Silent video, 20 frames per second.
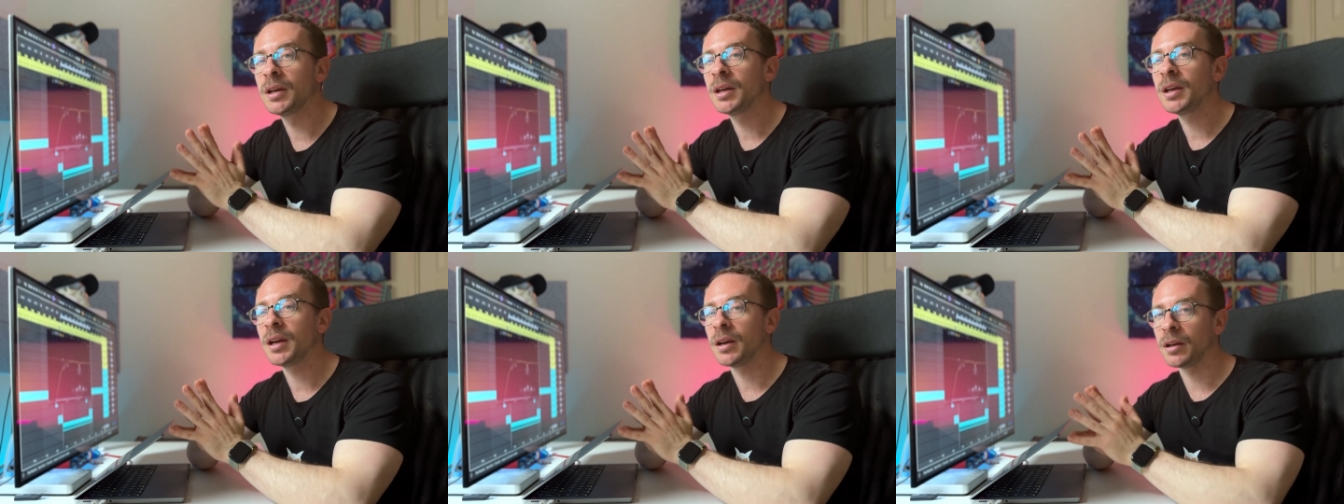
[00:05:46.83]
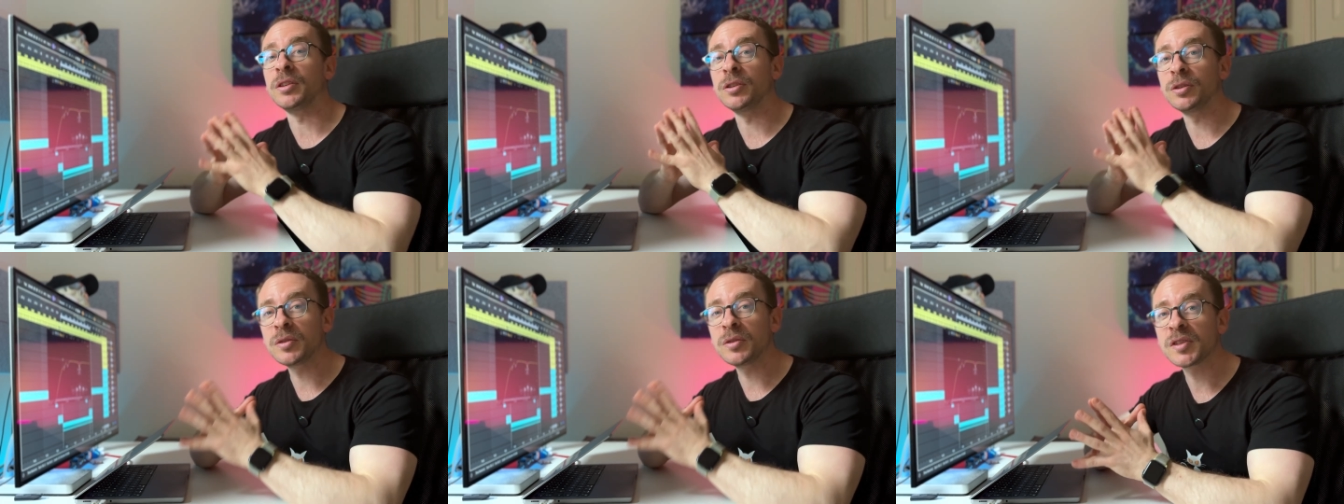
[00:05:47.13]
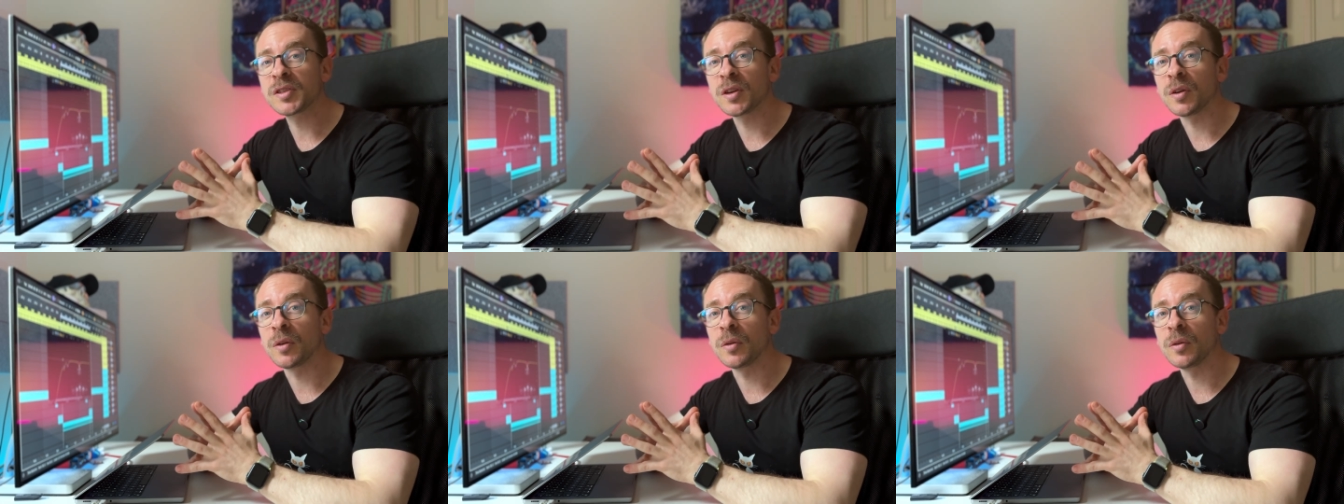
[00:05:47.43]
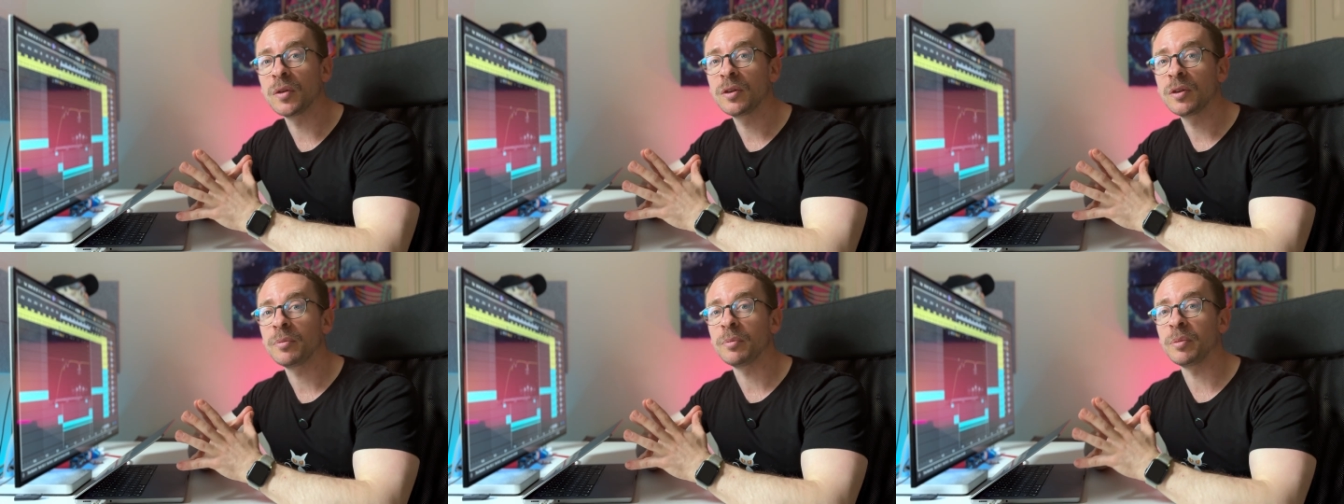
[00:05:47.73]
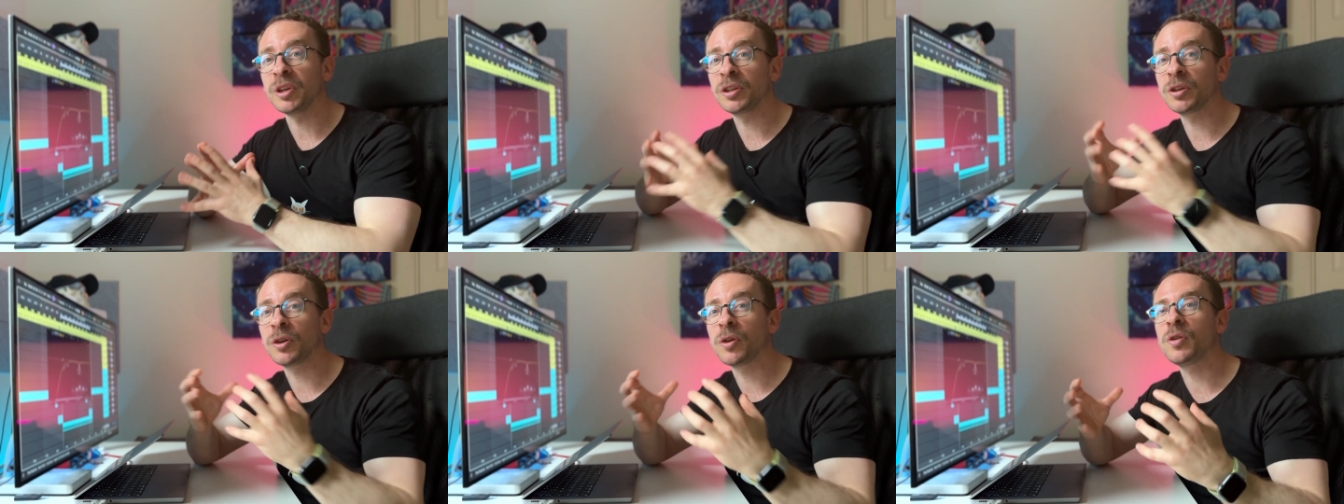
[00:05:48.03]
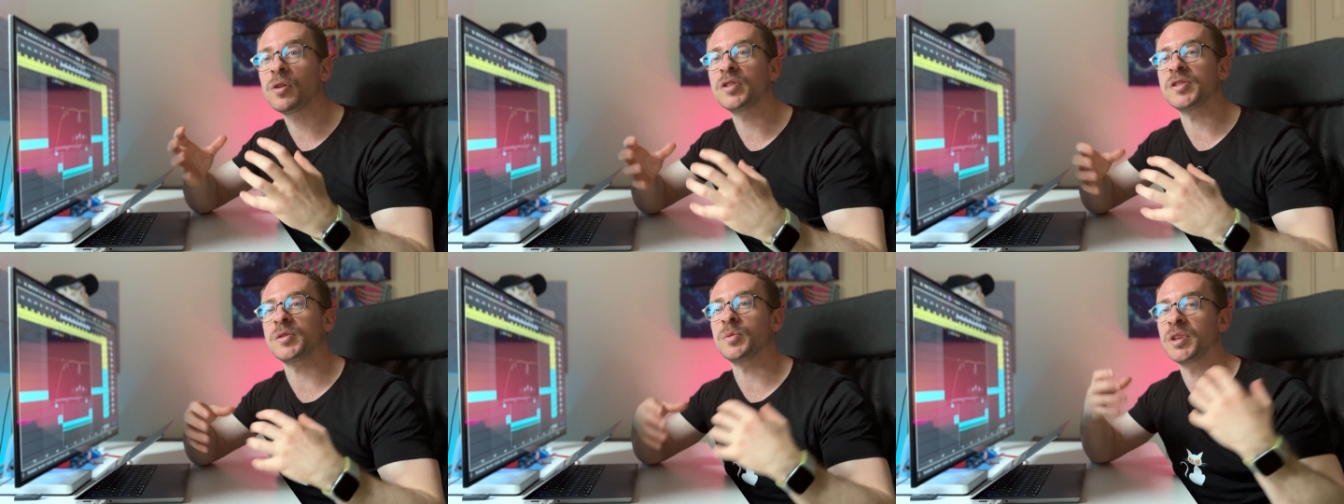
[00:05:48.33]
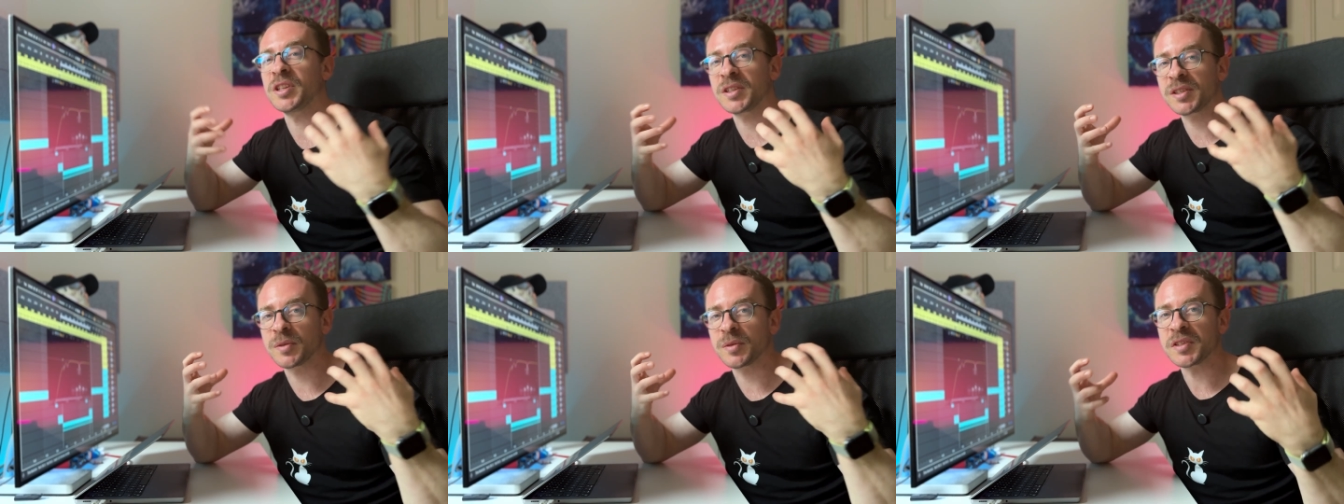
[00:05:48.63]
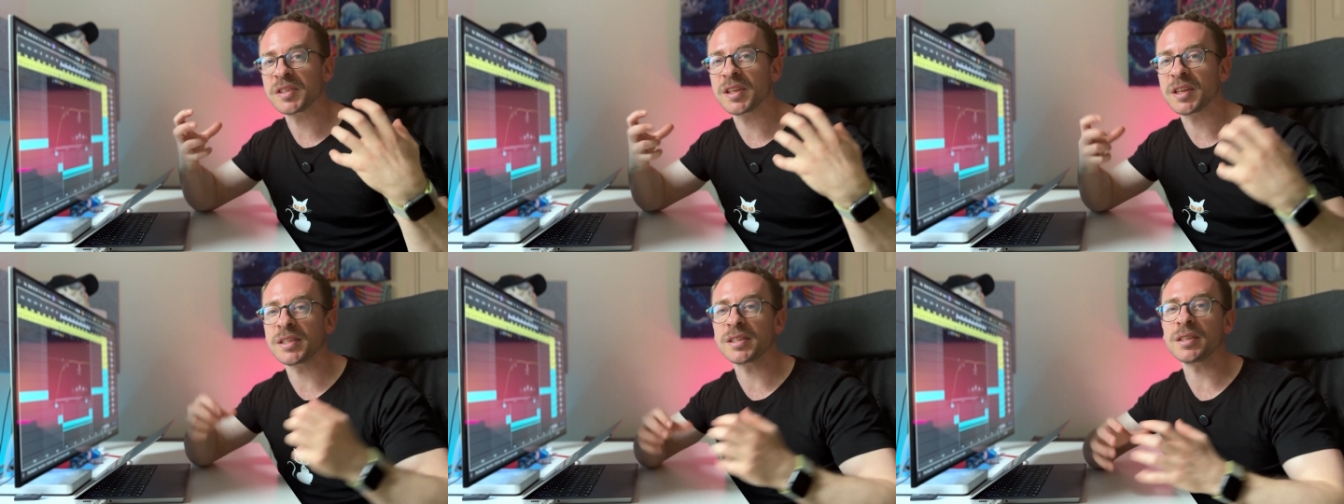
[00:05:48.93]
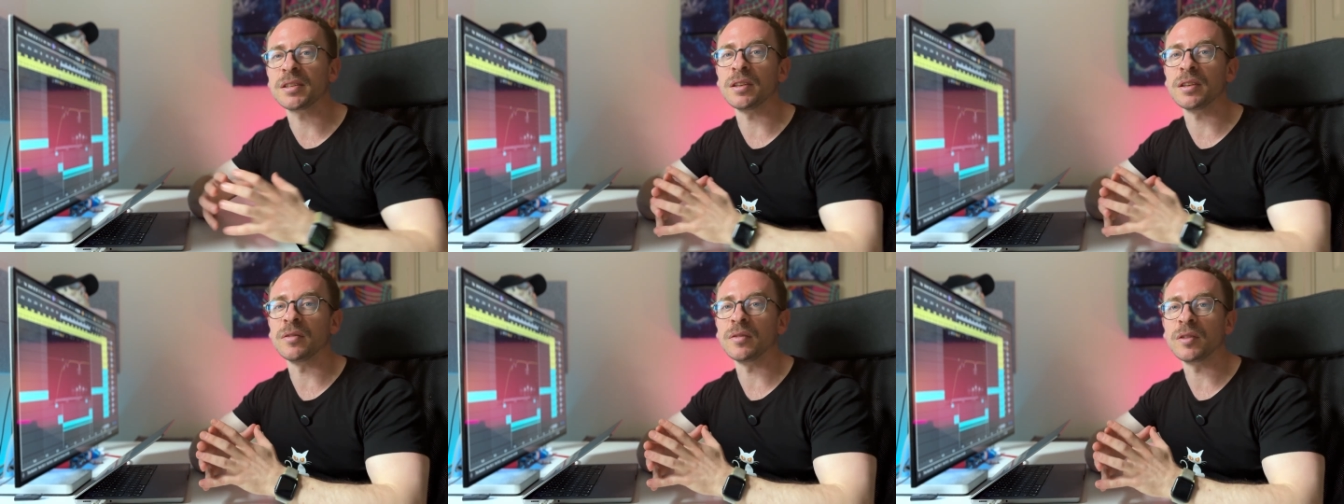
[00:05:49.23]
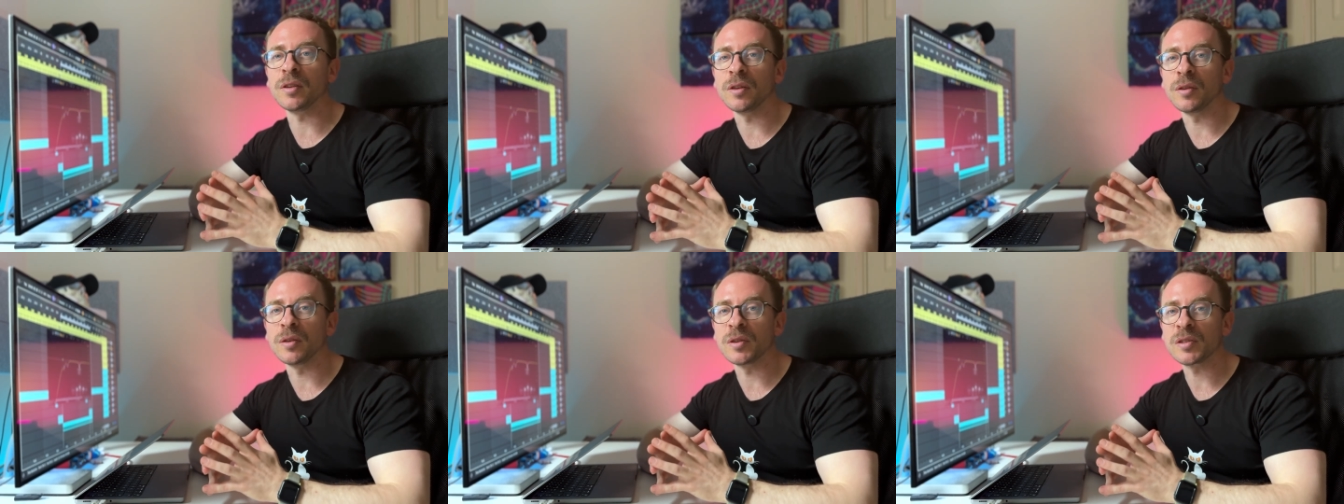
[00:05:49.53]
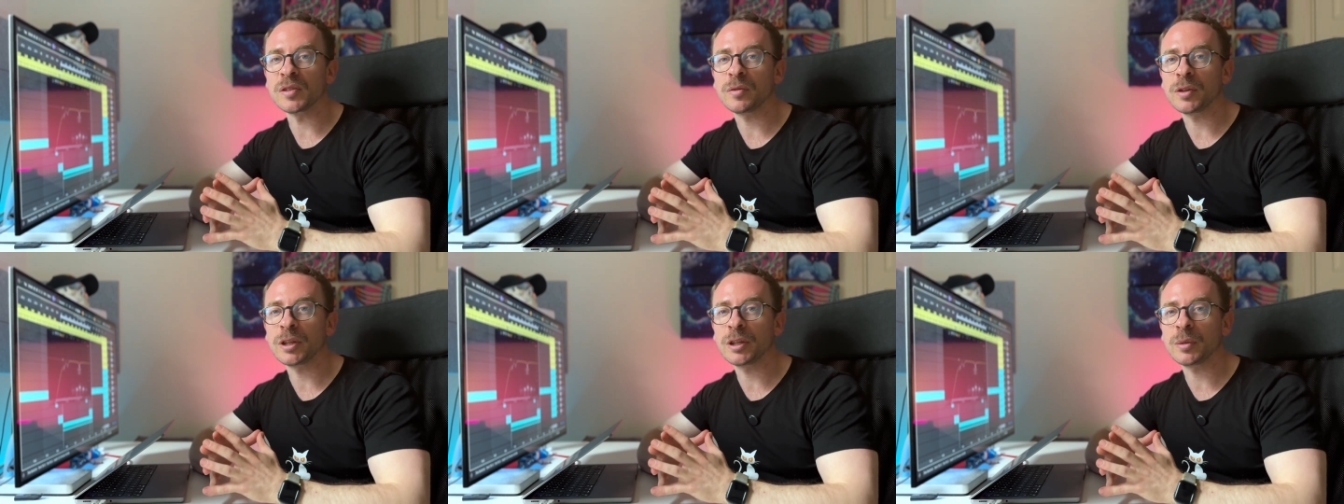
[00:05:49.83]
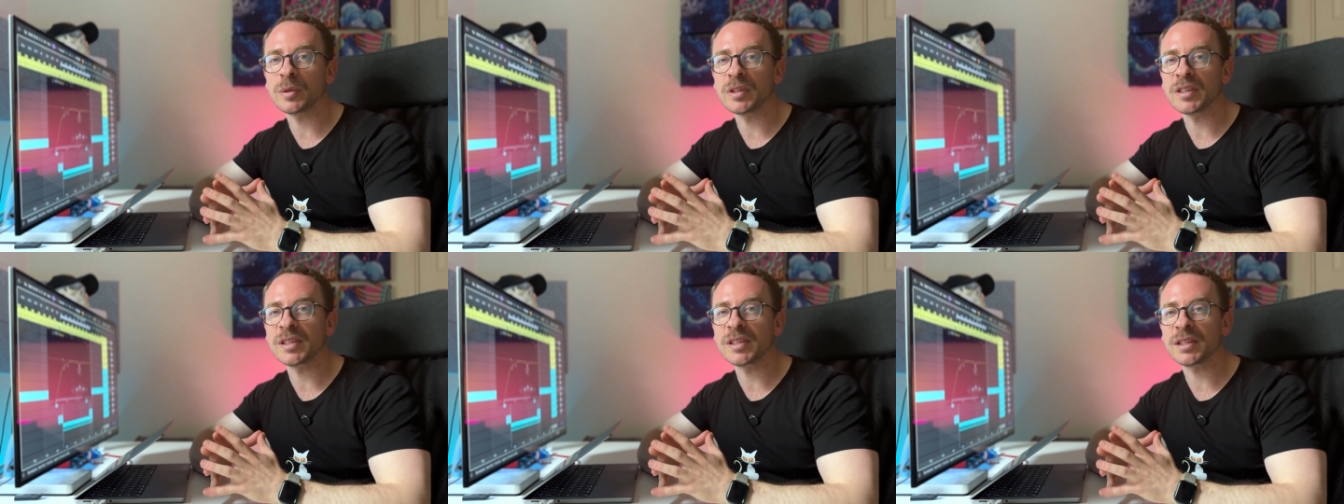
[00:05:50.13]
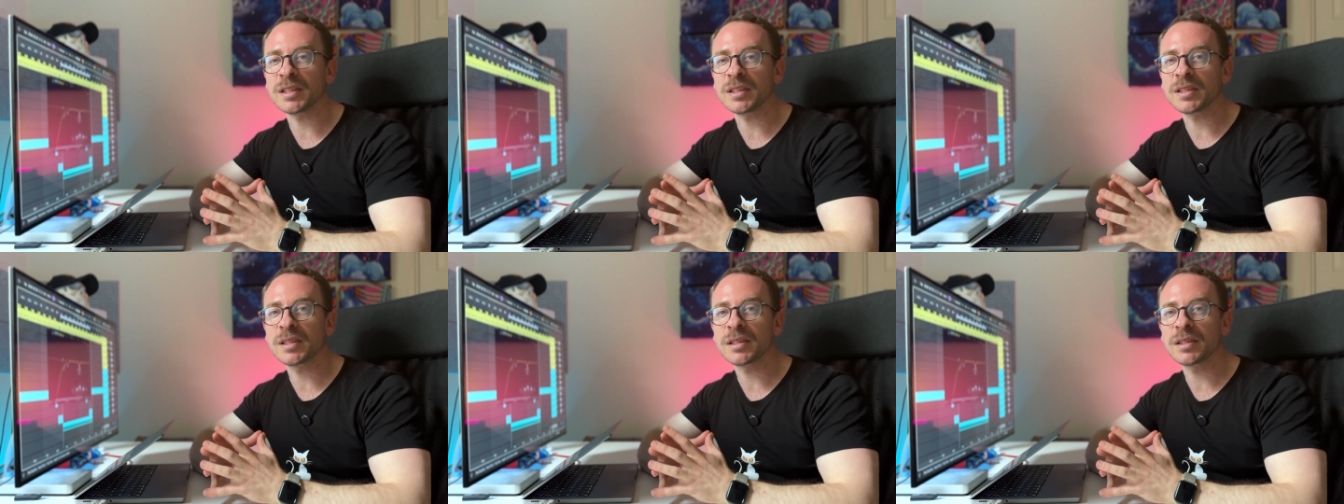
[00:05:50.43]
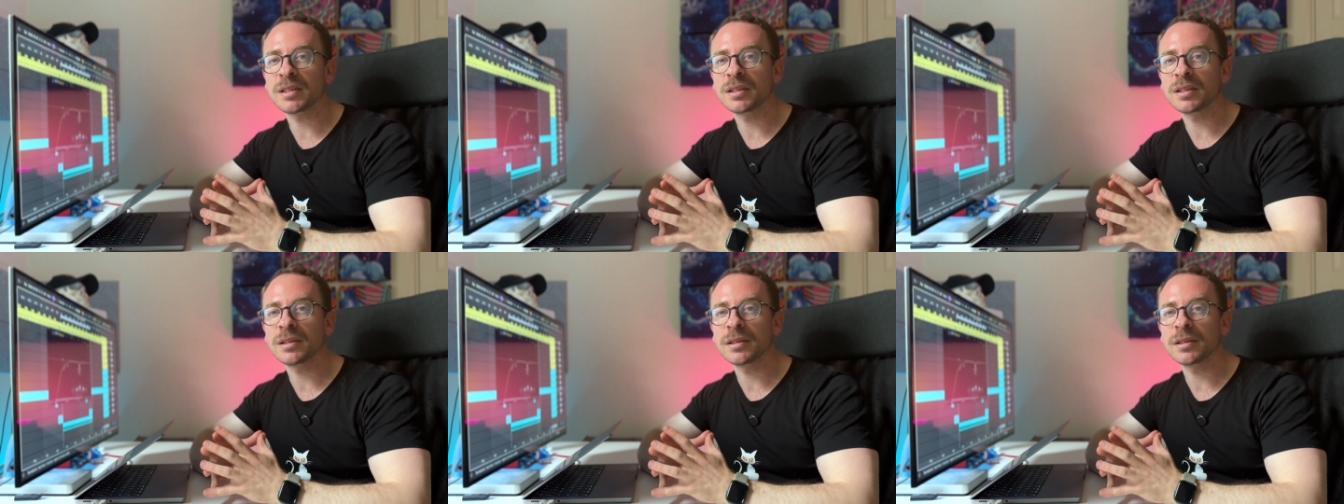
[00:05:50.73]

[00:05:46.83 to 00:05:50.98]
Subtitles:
and they do so because we are so sensitive to those frequencies.